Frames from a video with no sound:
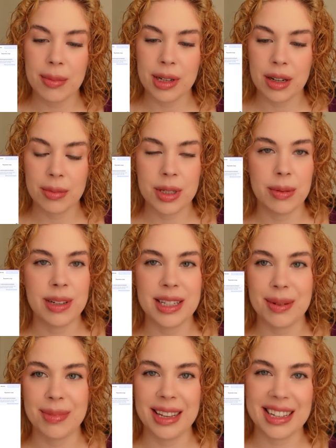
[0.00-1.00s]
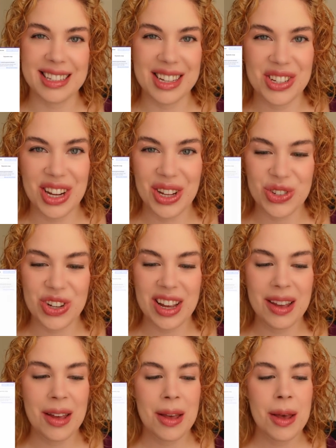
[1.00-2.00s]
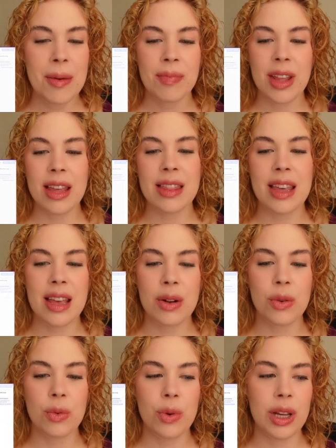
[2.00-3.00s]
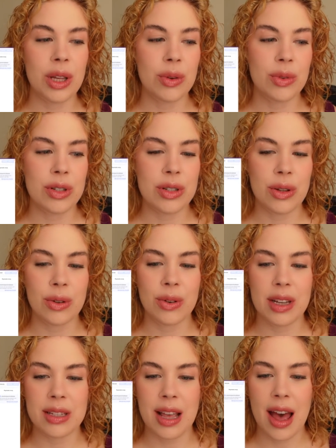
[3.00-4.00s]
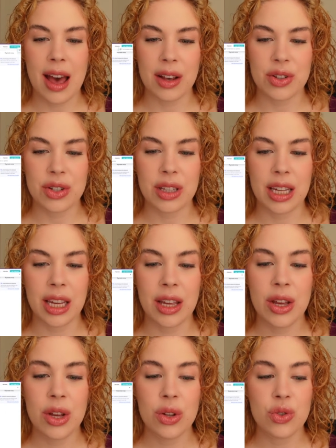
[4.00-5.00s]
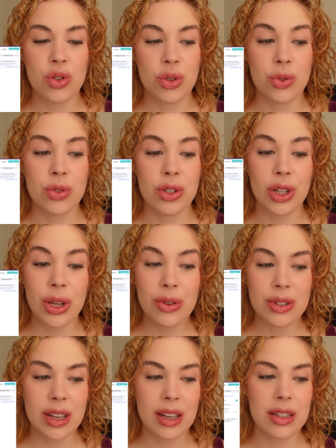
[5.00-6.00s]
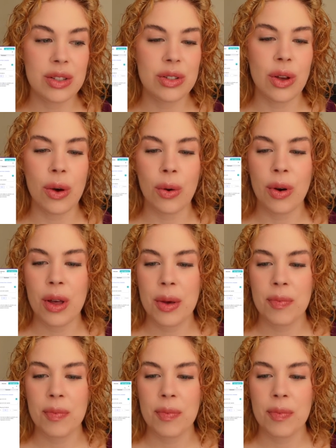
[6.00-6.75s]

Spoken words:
going to update my template because I changed it. And then what you would do is actually choose to use it. So